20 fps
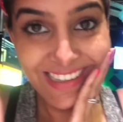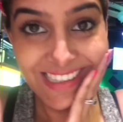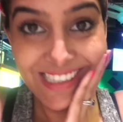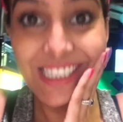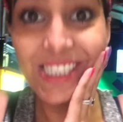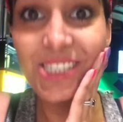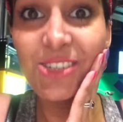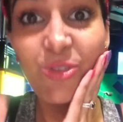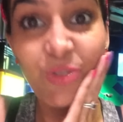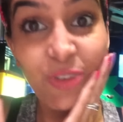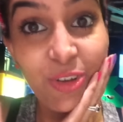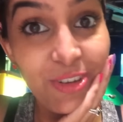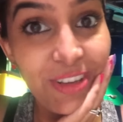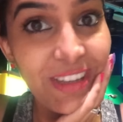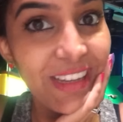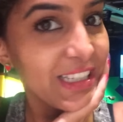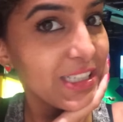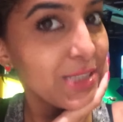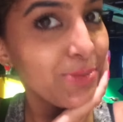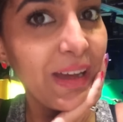This is a few
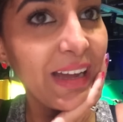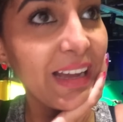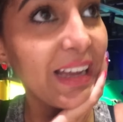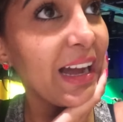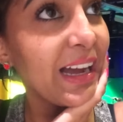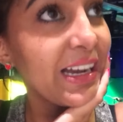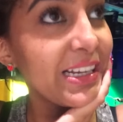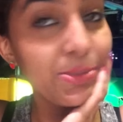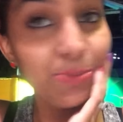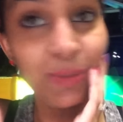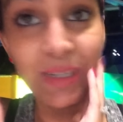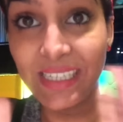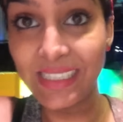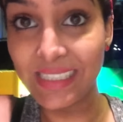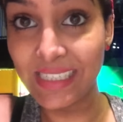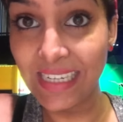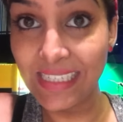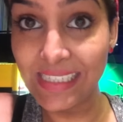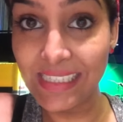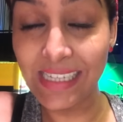years back, guys, but
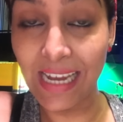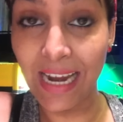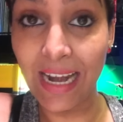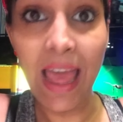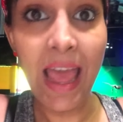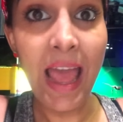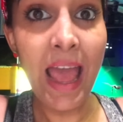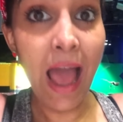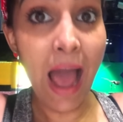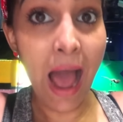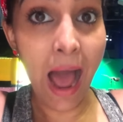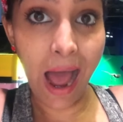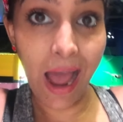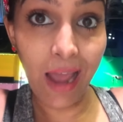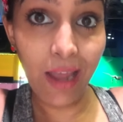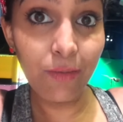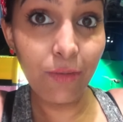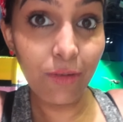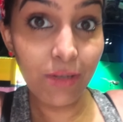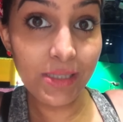he's an inside.
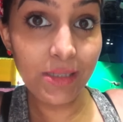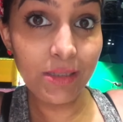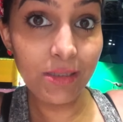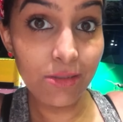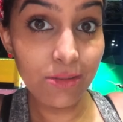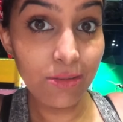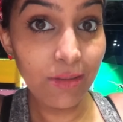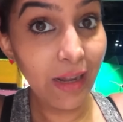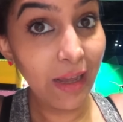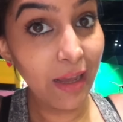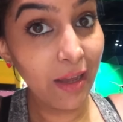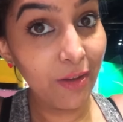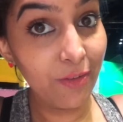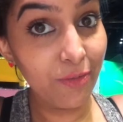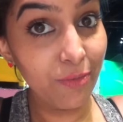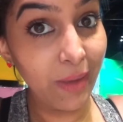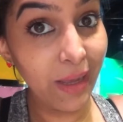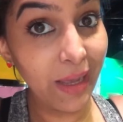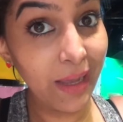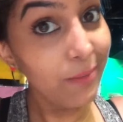I wasn't
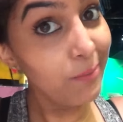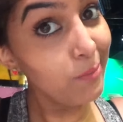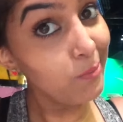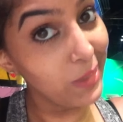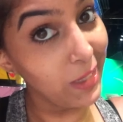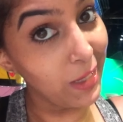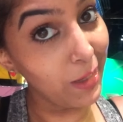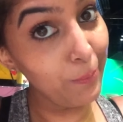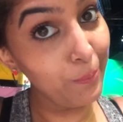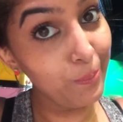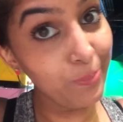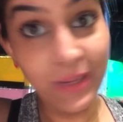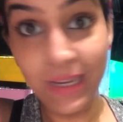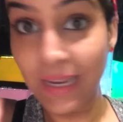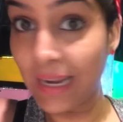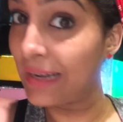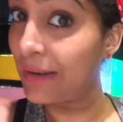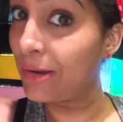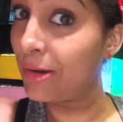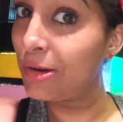2.5 Men. Yep,
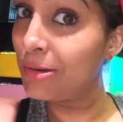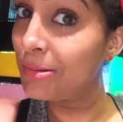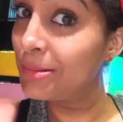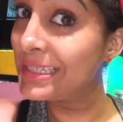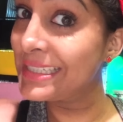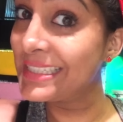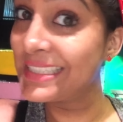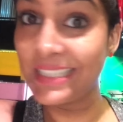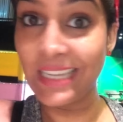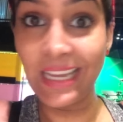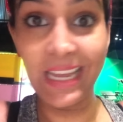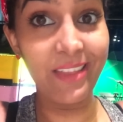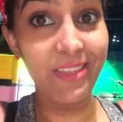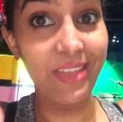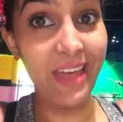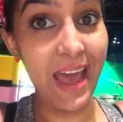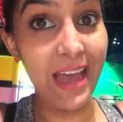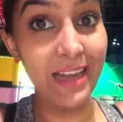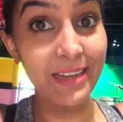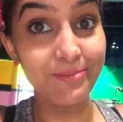can always say
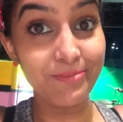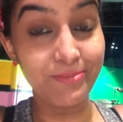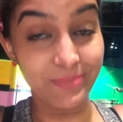that.